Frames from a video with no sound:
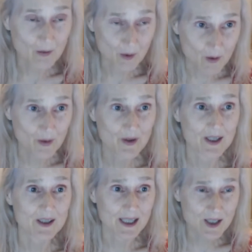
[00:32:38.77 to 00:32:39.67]
growth
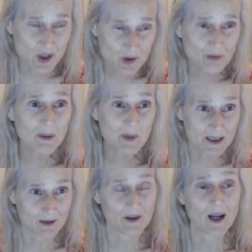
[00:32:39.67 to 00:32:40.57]
is extremely
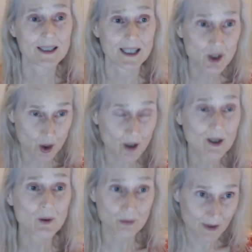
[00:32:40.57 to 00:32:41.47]
difficult. It
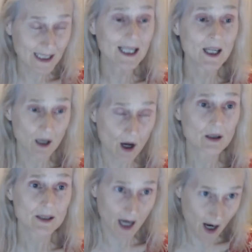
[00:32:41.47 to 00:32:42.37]
took a really
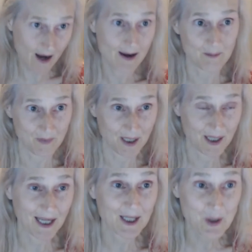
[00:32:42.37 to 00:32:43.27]
long time
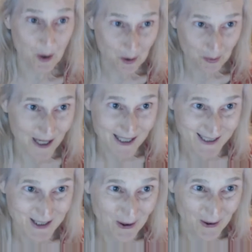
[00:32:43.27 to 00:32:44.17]
in
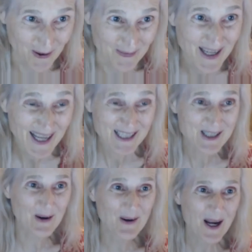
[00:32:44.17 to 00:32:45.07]
Northwest Europe.
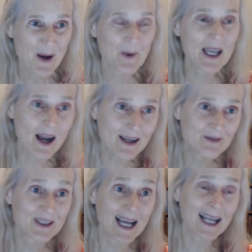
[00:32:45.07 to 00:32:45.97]
So we kind
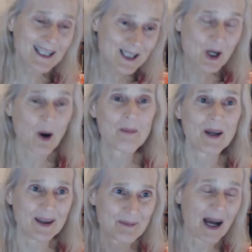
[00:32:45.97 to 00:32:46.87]
of telescope
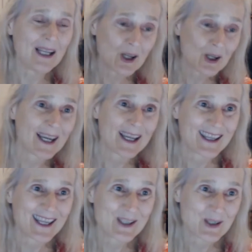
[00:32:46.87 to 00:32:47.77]
it by looking at
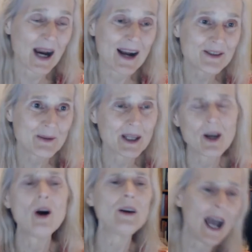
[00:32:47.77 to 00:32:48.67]
these graphs and we think,
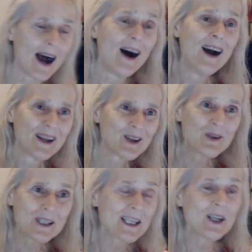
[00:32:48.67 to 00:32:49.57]
oh yeah, you
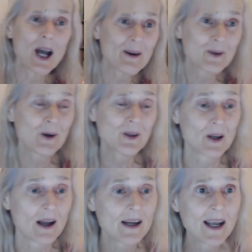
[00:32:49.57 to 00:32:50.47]
can see a lot of growth going
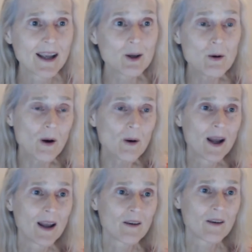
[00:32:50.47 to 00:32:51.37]
on. You know,
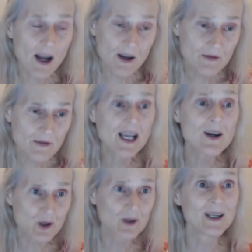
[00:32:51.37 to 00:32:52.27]
five
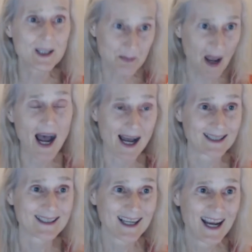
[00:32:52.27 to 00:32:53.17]
centuries
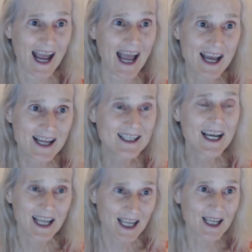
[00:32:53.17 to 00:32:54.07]
passed and
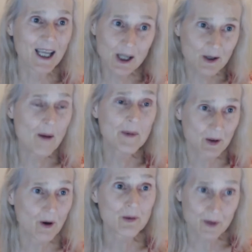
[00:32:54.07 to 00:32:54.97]
economic
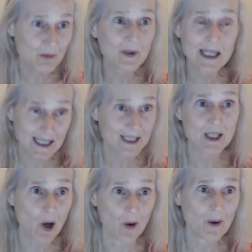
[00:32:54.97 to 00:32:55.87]
growth was really
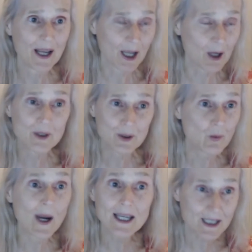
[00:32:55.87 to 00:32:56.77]
slow. It was
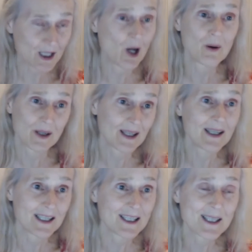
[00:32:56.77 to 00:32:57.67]
way slower
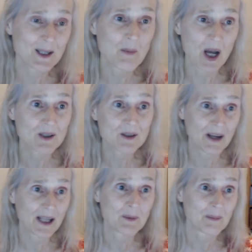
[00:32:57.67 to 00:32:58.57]
than it is in the modern
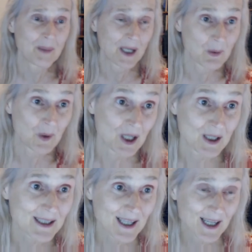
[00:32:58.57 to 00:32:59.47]
developing world.